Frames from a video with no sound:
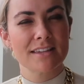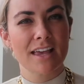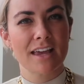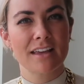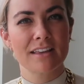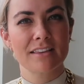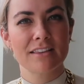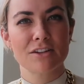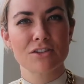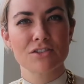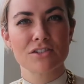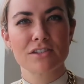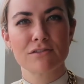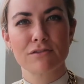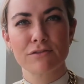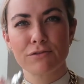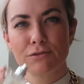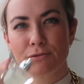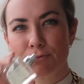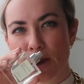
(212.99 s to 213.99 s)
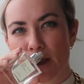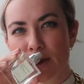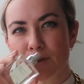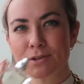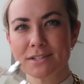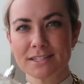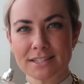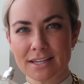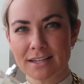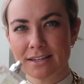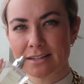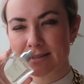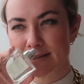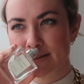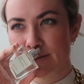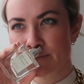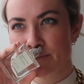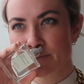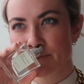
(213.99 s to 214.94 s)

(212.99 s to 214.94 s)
Like, there's fragrances